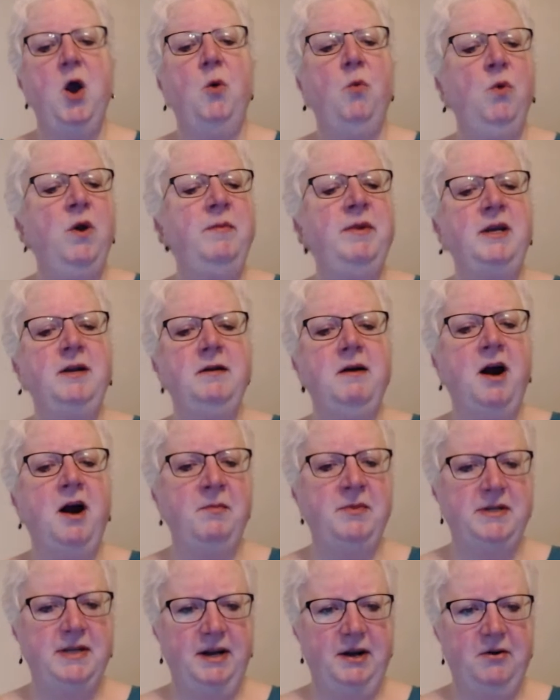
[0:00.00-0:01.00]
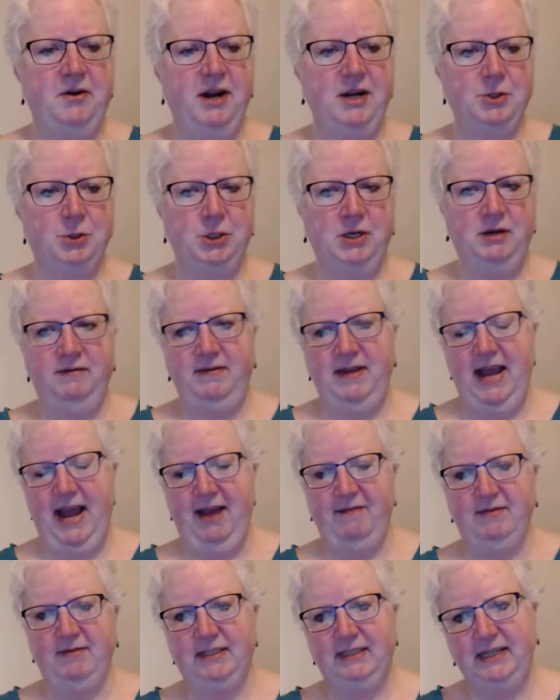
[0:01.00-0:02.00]
Women in Garment Decoration, if you
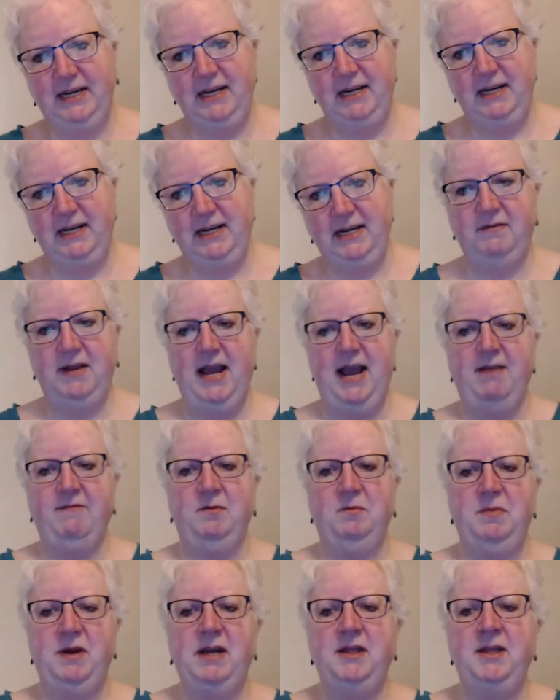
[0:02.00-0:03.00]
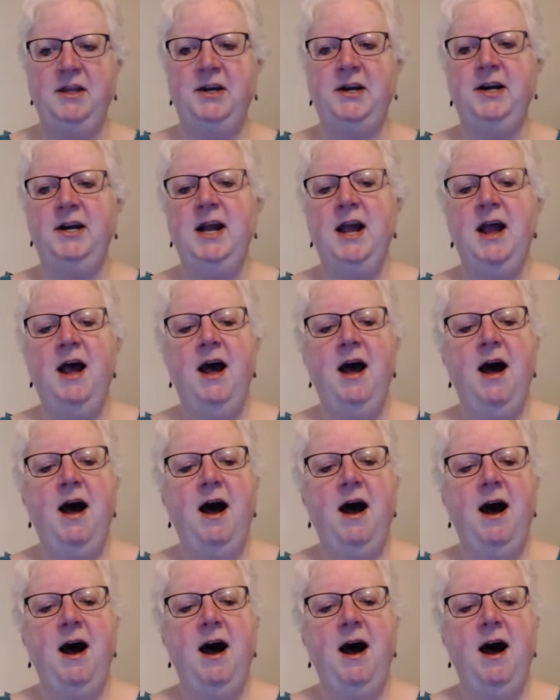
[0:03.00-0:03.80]
haven't seen it, if you haven't been there.